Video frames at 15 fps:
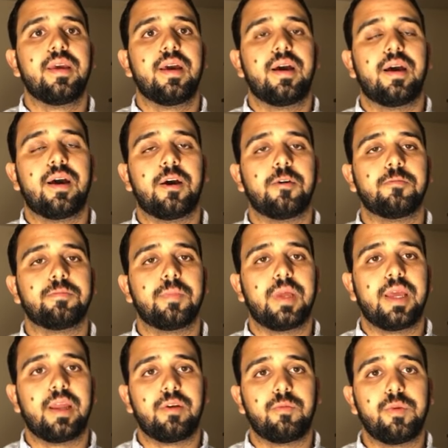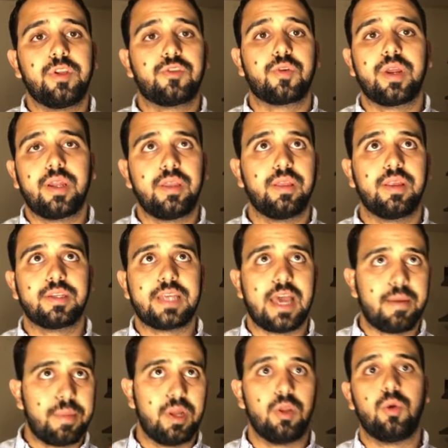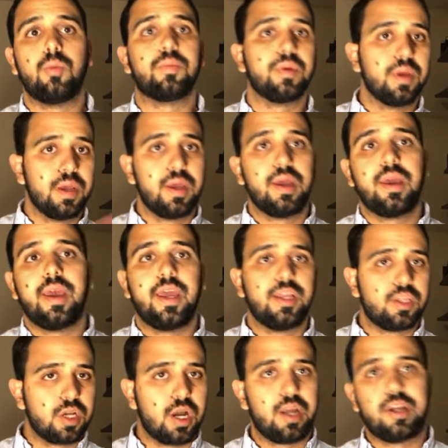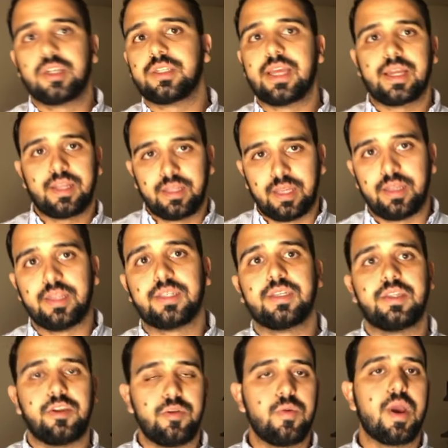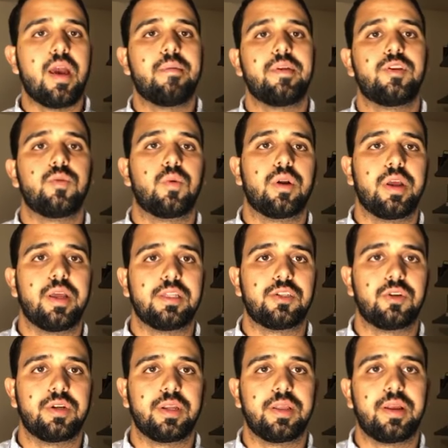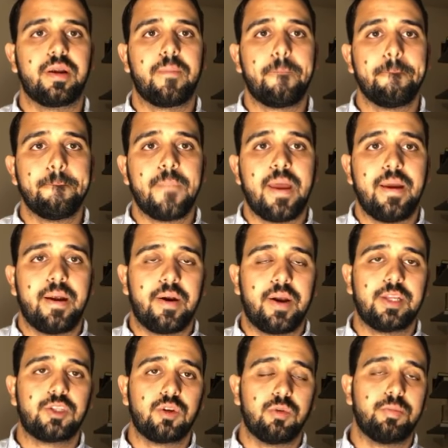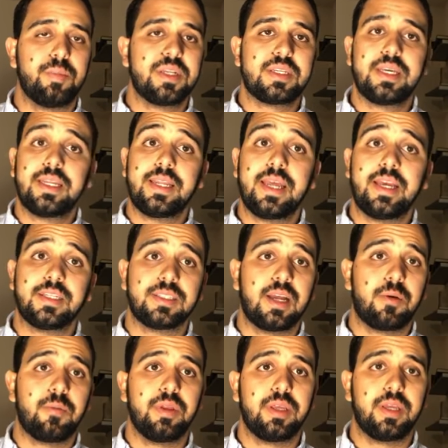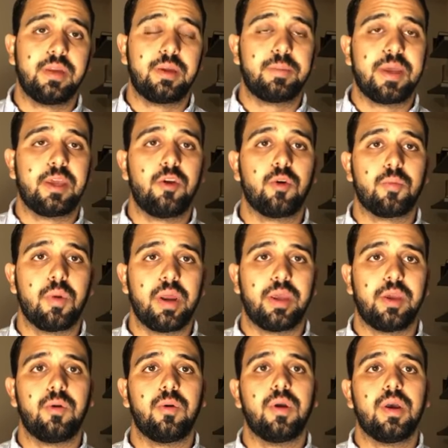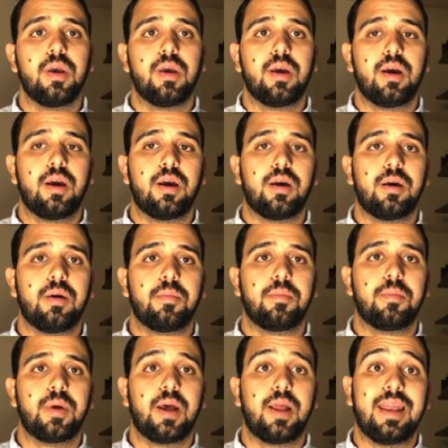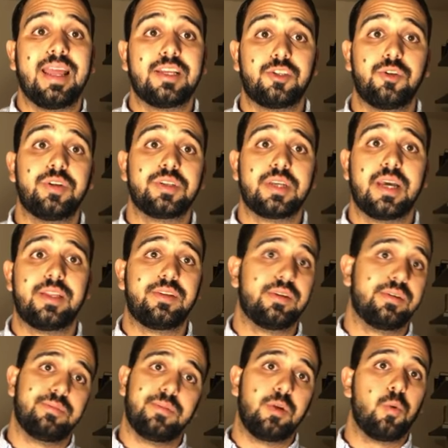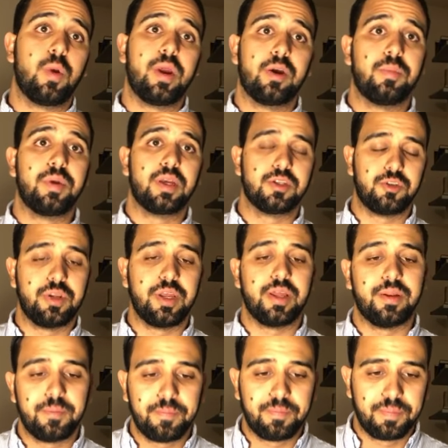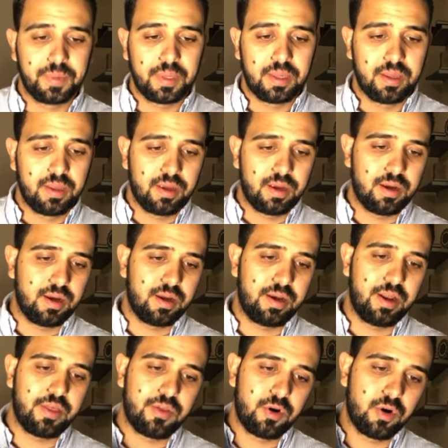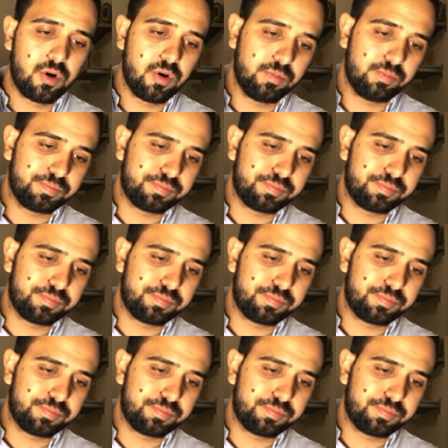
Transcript: and retraining this habit loop into understanding that this is the new habit you want to insert in there. All right, so missing a day is not really going to make you or break you, unless you decide to derail because you did. Another